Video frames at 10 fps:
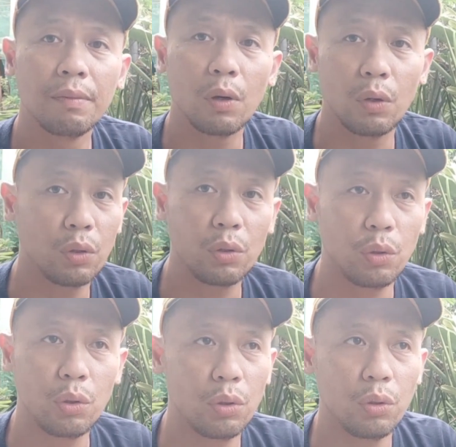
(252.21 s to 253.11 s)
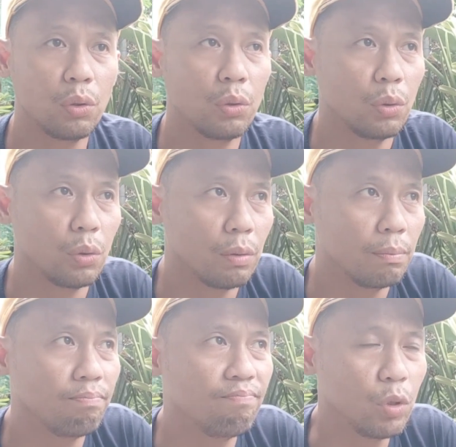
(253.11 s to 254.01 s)
or you
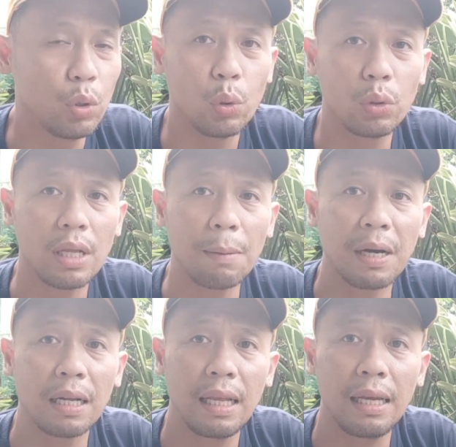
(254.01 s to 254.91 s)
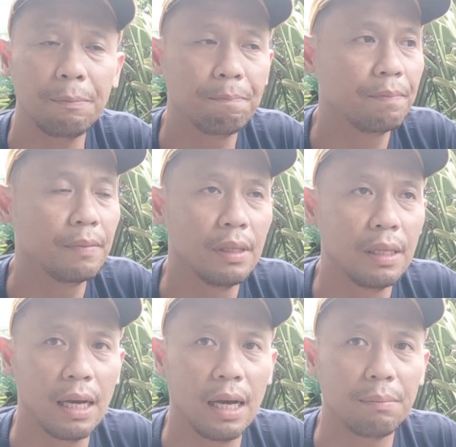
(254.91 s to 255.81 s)
do top cutting,
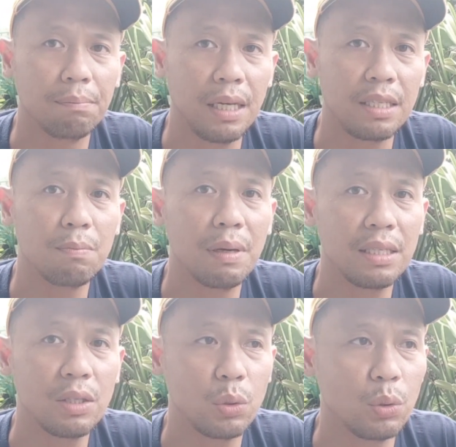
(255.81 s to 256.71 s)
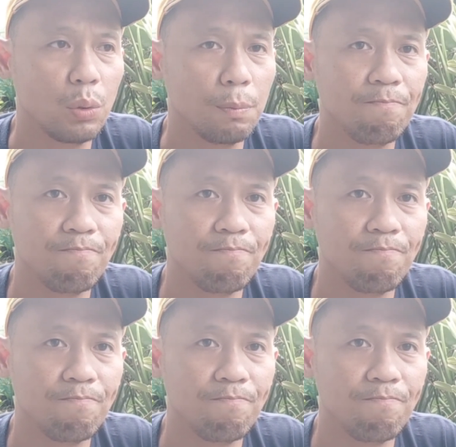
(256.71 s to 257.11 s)
it's best to